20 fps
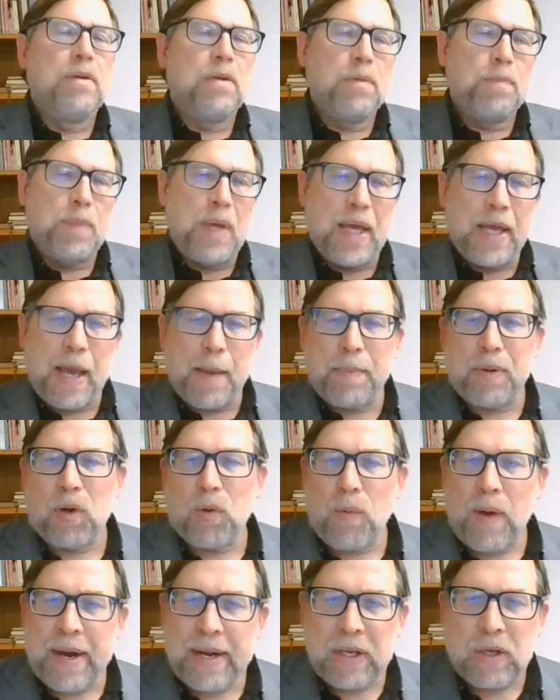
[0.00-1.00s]
being able to
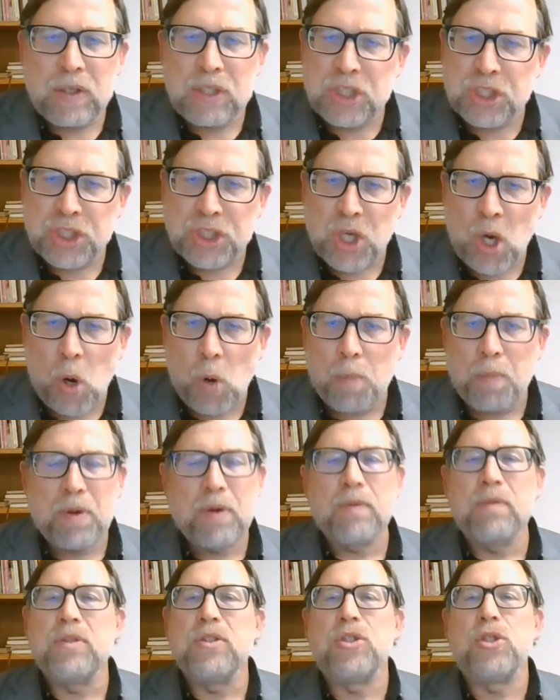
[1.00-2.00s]
write a good scope,
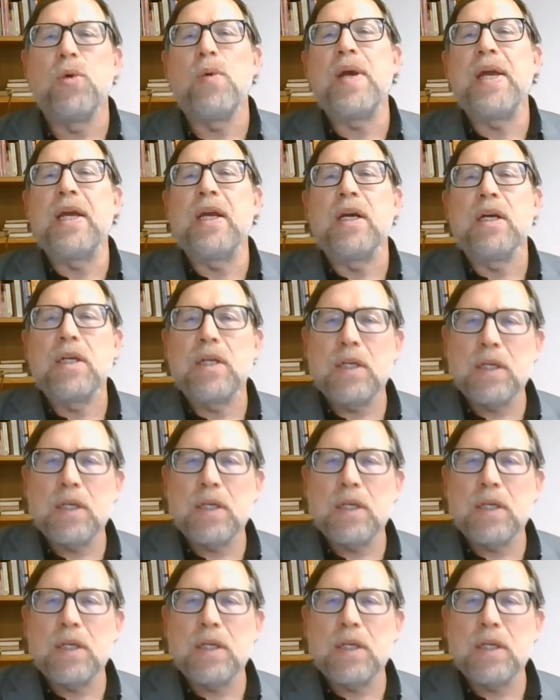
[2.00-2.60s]
doing